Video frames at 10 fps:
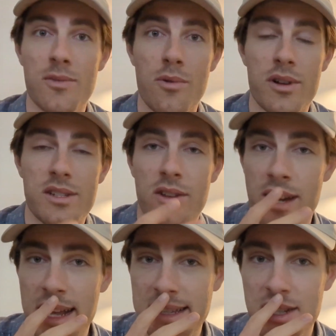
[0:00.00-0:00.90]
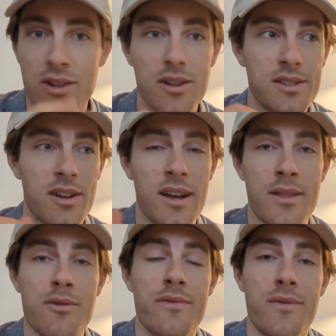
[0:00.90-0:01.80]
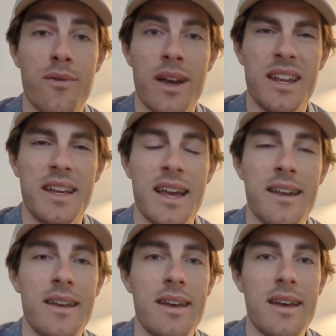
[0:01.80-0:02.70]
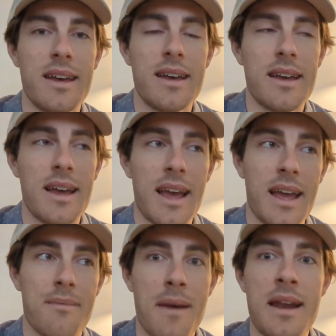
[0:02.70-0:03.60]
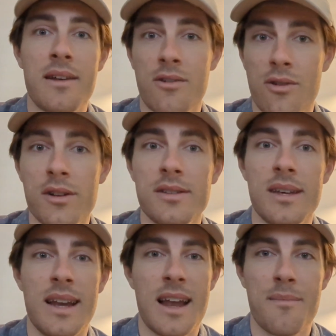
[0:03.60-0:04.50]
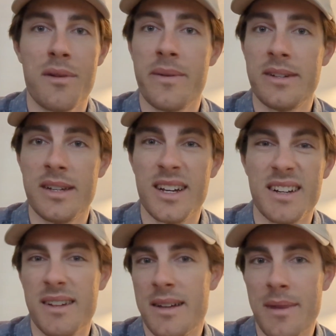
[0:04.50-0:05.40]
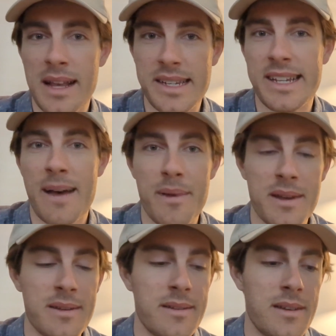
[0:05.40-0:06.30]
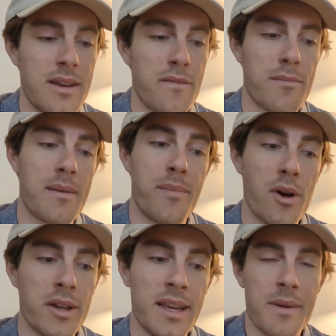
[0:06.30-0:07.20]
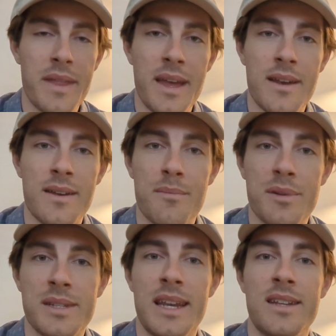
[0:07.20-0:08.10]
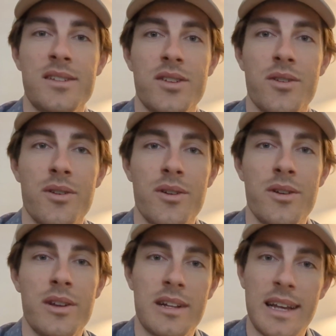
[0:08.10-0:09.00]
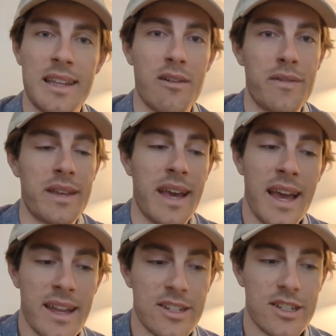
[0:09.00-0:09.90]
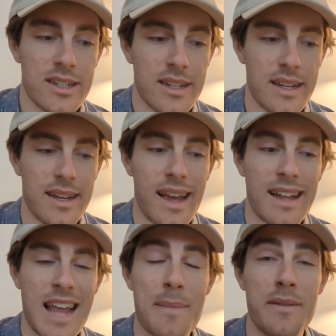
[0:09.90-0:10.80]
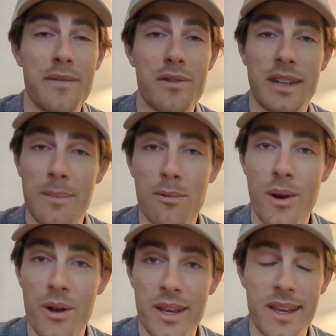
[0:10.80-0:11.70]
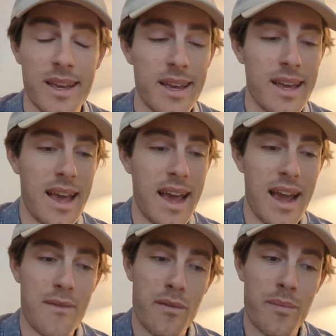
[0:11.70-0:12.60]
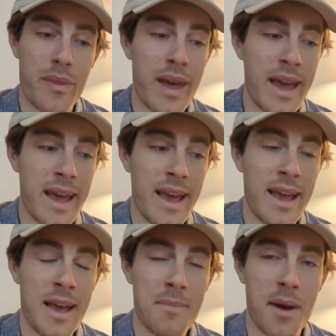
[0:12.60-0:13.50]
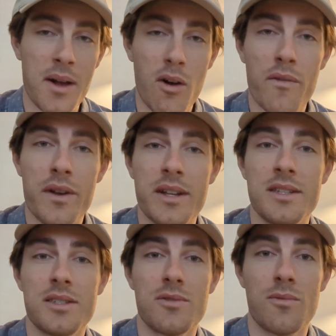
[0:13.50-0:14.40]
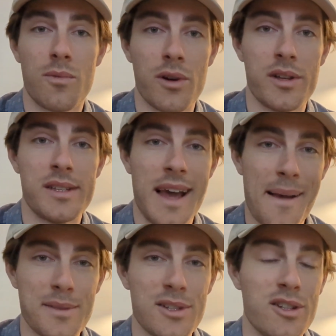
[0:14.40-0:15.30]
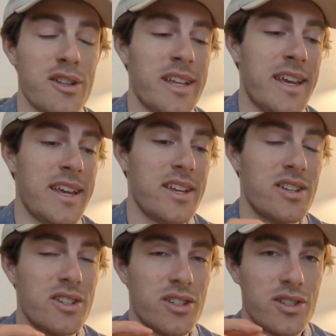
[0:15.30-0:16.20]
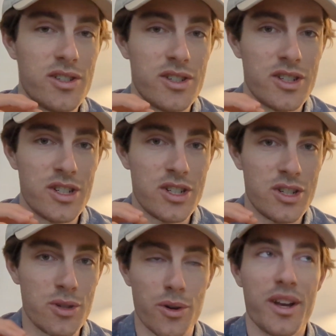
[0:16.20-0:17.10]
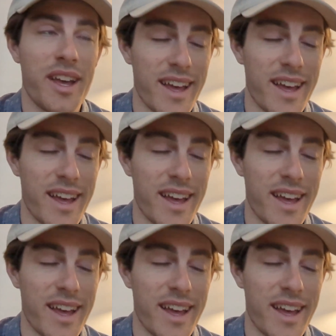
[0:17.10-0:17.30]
the water. It's not an easy shot, so I threw the forehand again and made it across and had pretty much an easy tap in for my bogey, but then proceeded to clank that off the cage and tap in for a double bogey. And from there, my confidence was absolutely shook.